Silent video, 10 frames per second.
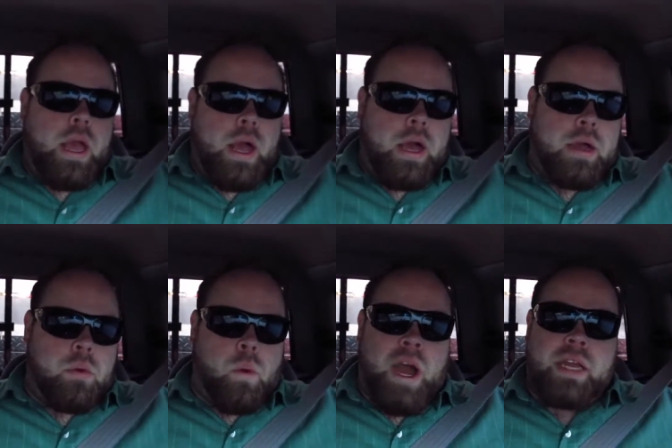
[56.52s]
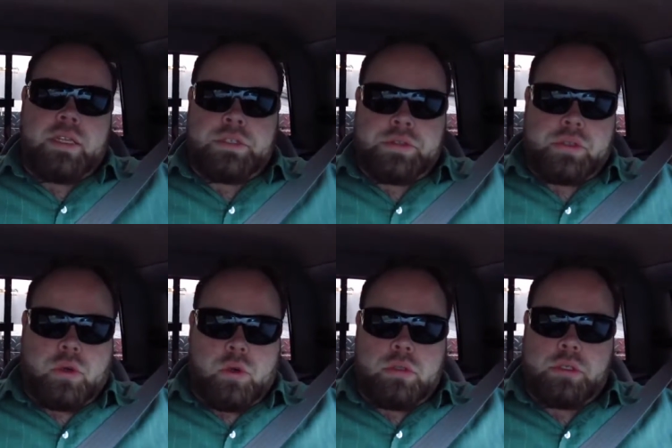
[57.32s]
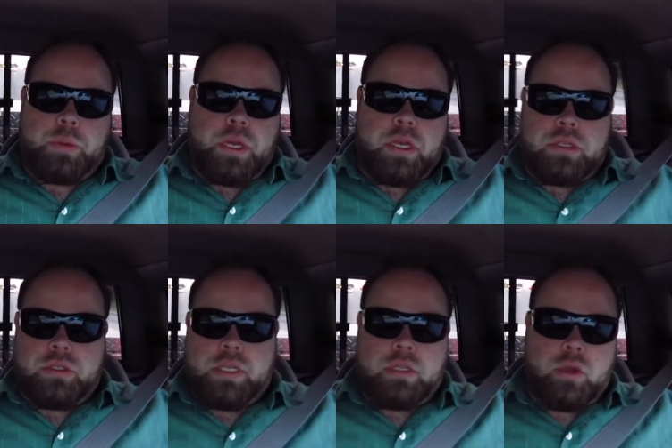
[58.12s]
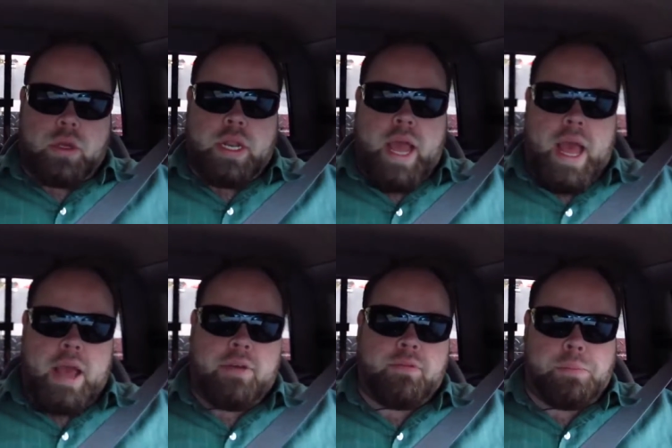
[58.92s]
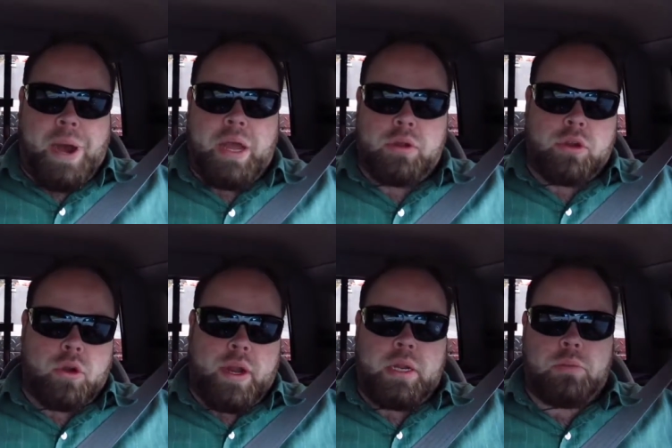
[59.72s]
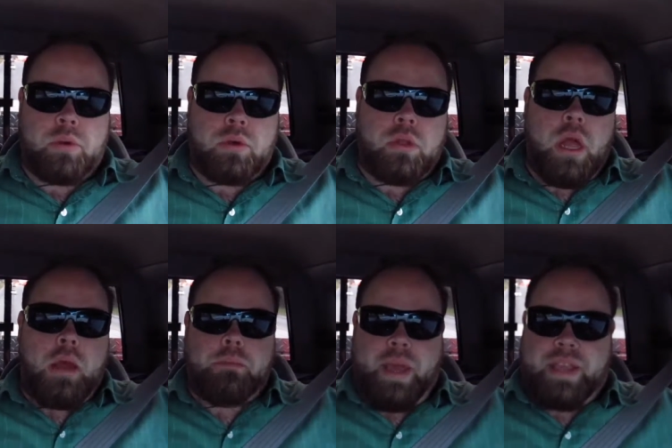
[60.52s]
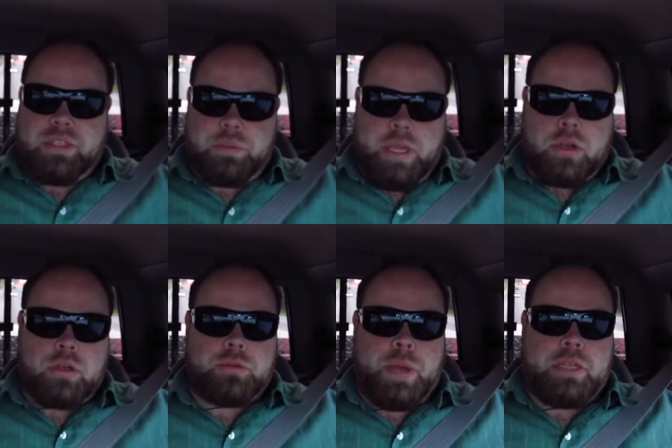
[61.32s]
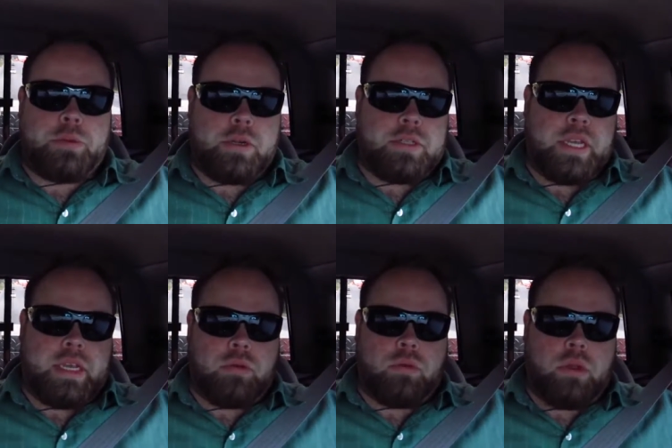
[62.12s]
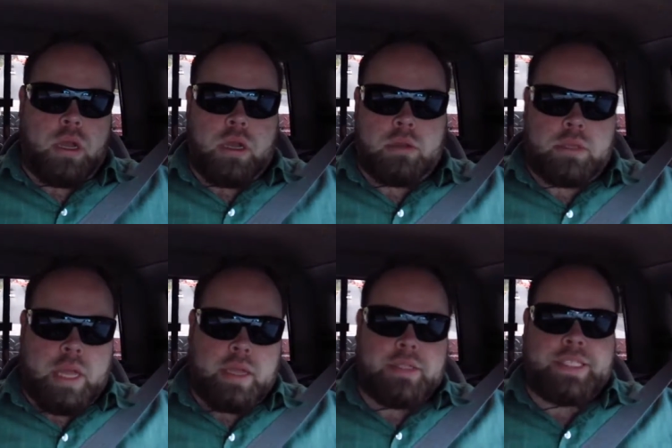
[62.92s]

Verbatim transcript: Uh, why this is cool is because then you can have biodegradable pacemakers, pacemakers that can uh, that can